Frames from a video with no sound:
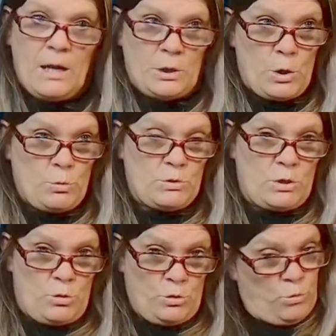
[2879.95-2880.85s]
Don't
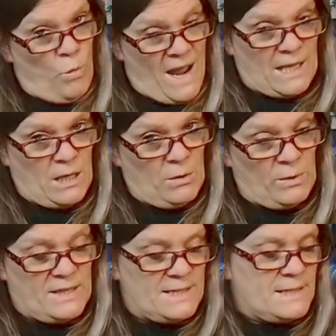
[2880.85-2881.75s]
cut wire
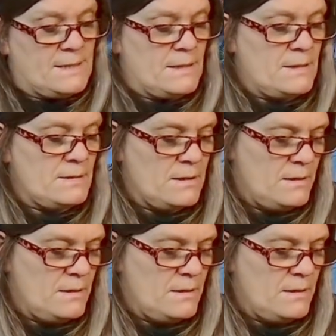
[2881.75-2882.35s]
with your scissors.